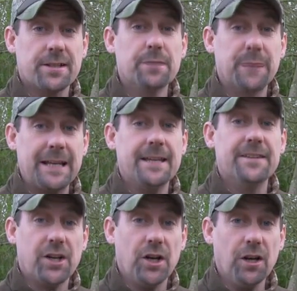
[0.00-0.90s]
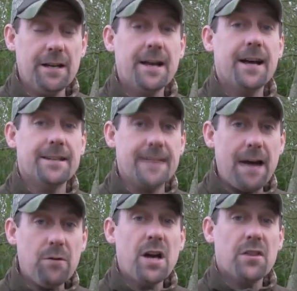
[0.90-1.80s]
to completing the cull, and
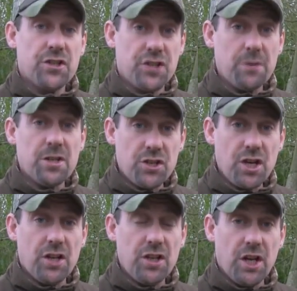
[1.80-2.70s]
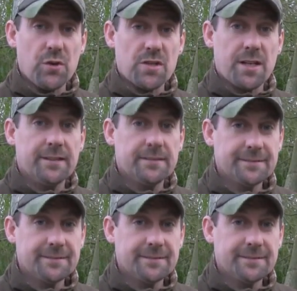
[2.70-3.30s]
now the Shooting Show news.